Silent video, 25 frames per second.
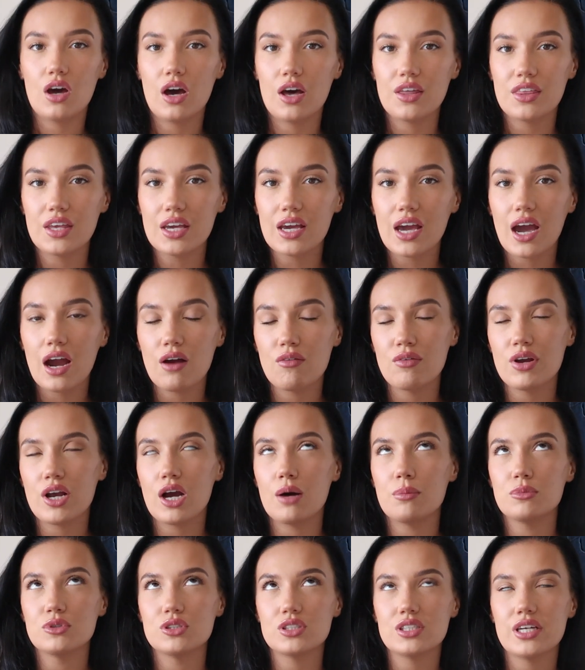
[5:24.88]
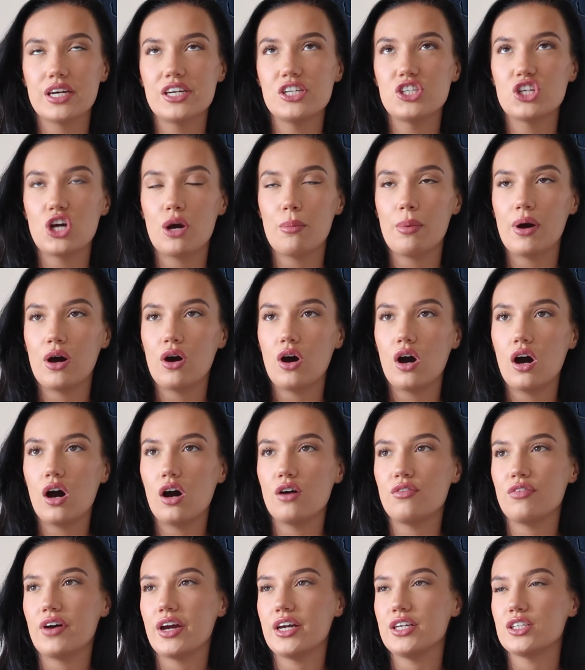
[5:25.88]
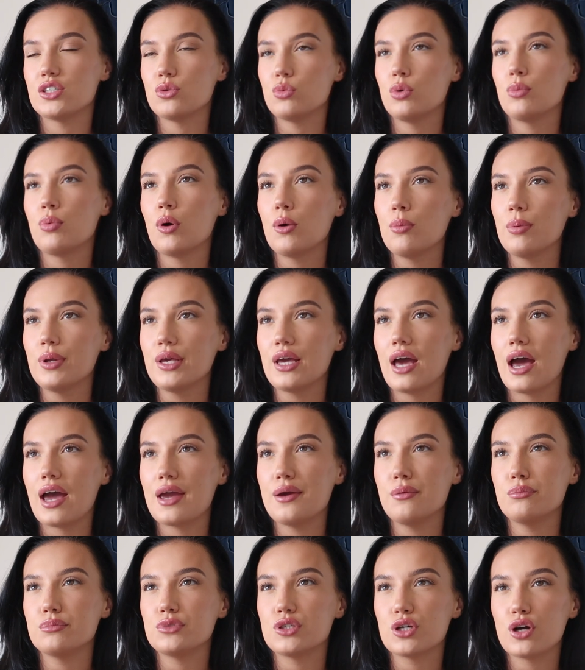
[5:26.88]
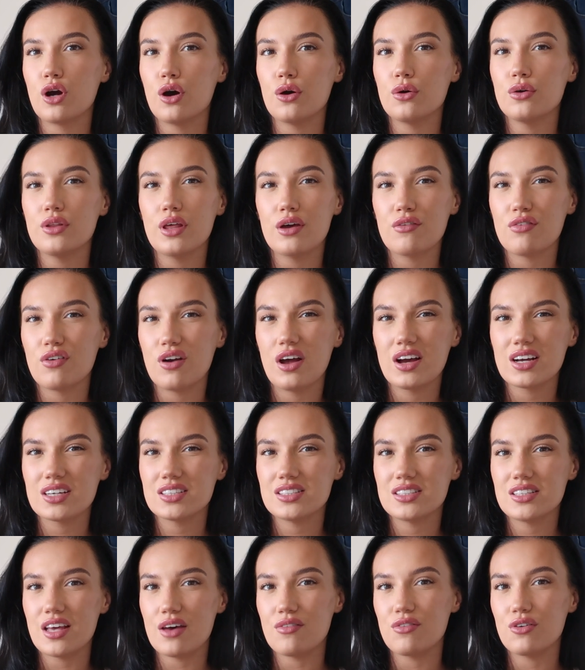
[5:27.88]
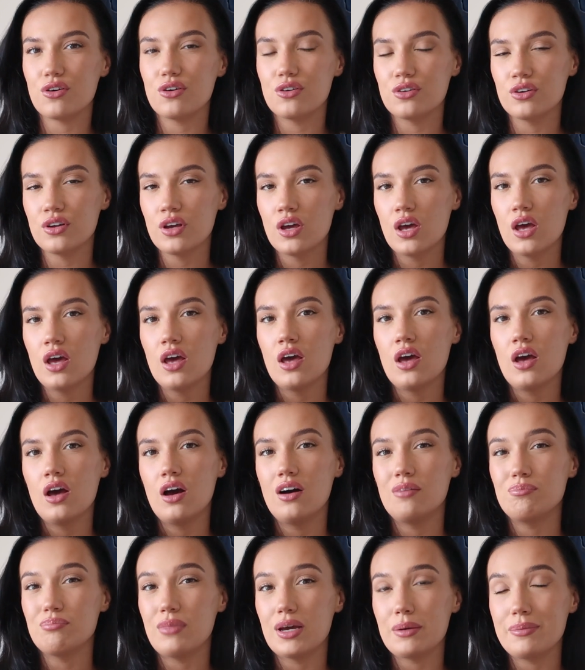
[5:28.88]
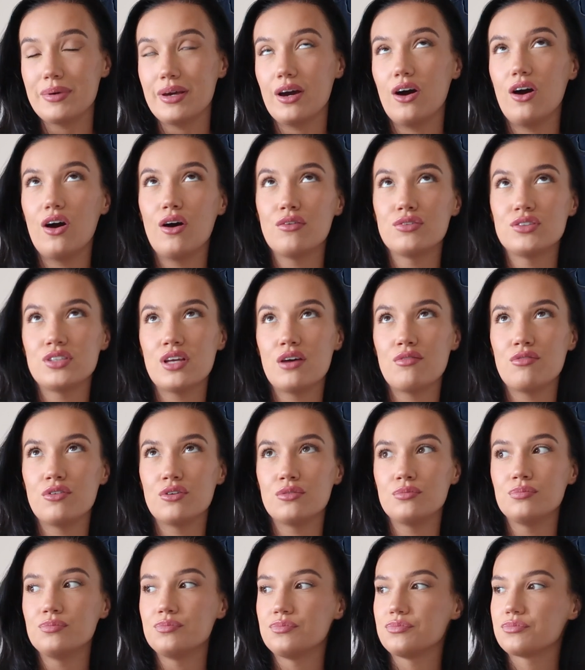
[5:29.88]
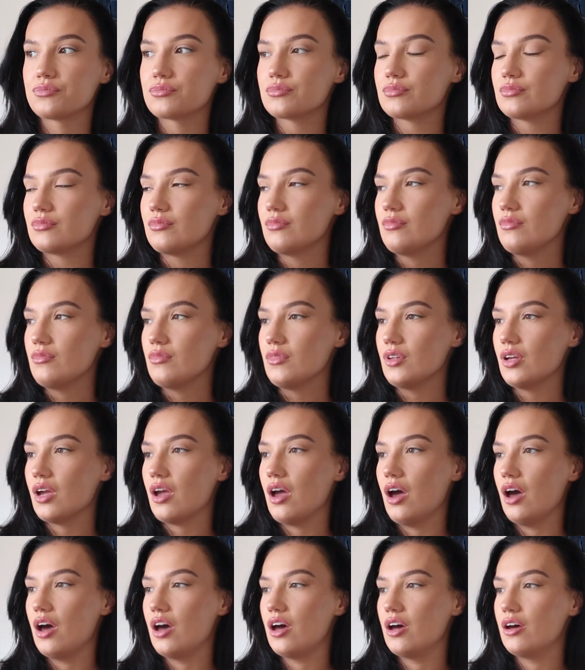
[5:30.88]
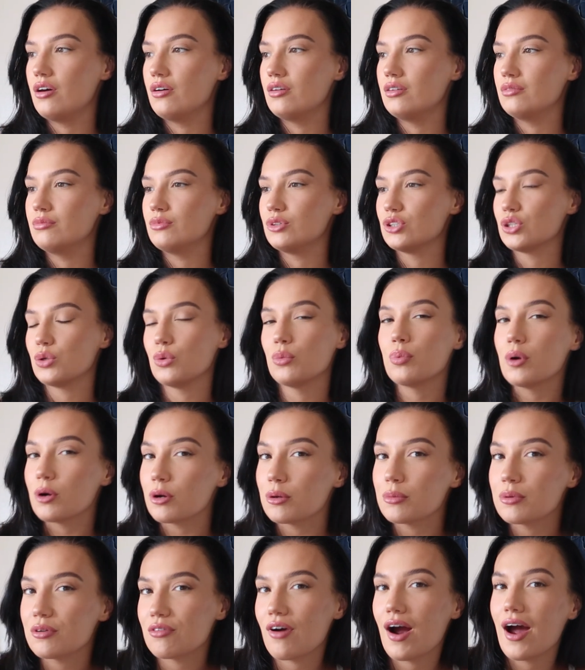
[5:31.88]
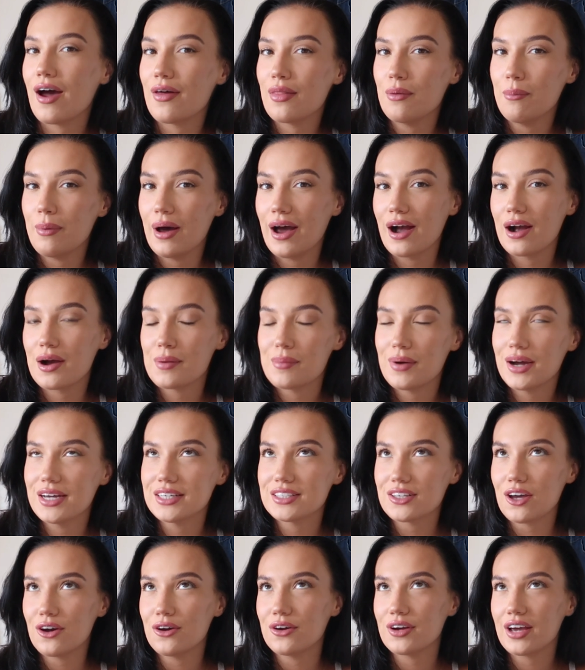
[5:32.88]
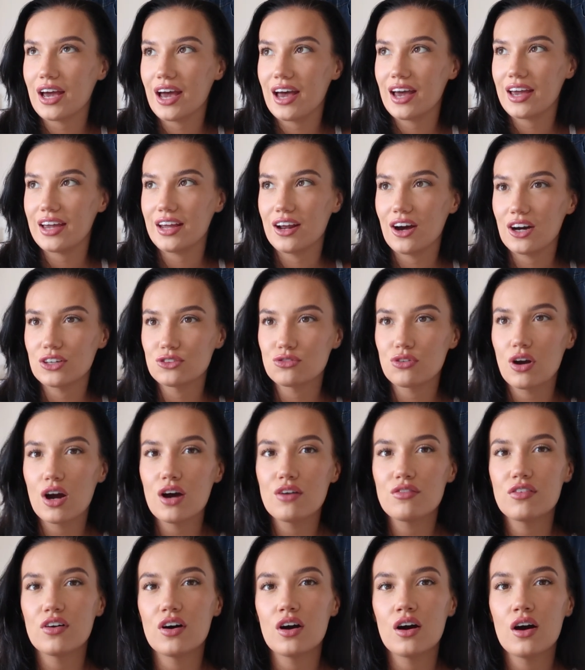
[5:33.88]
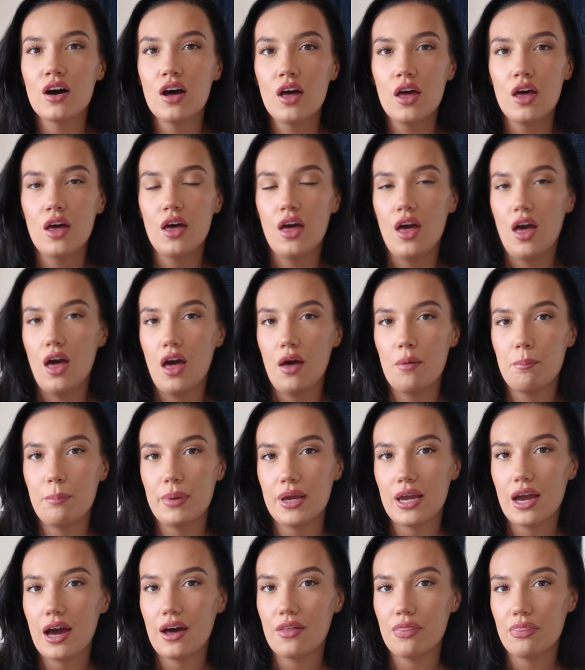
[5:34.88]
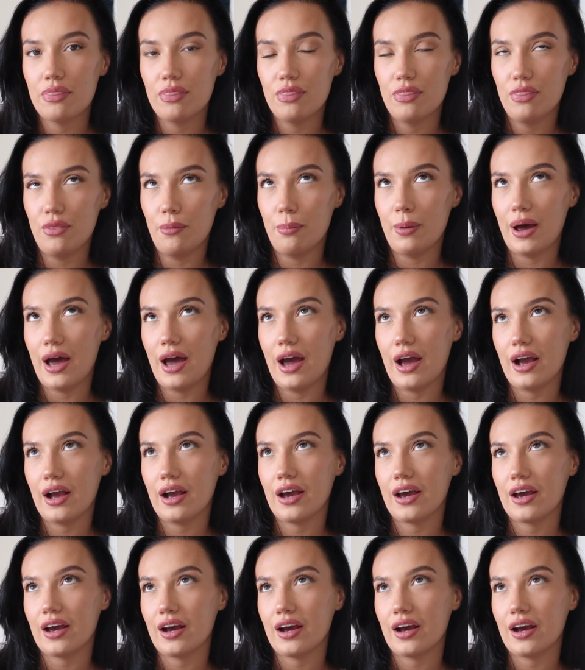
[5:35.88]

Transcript: I think Harry come on stage at about half eight. So we'll probably aim to go there for like seven, maybe half seven. Um, so we'll probably be right at the back, but it's okay. I'd rather be at the back.